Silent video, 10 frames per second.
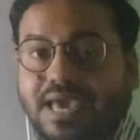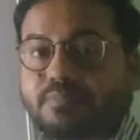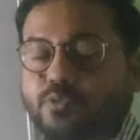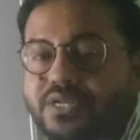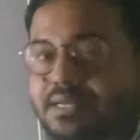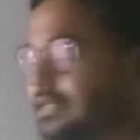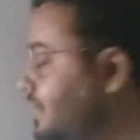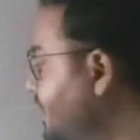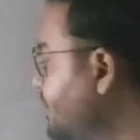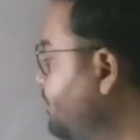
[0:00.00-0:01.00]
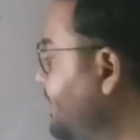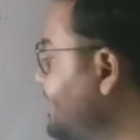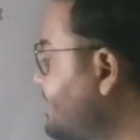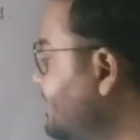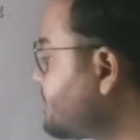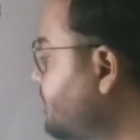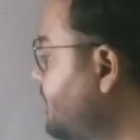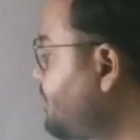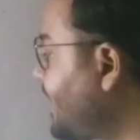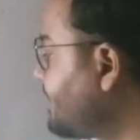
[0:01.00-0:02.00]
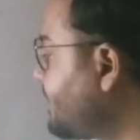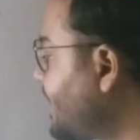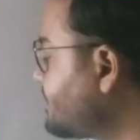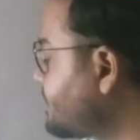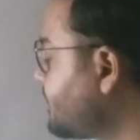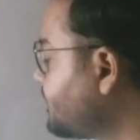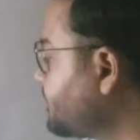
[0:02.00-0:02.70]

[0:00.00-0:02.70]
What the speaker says: and protect the beta cells of the pancreas.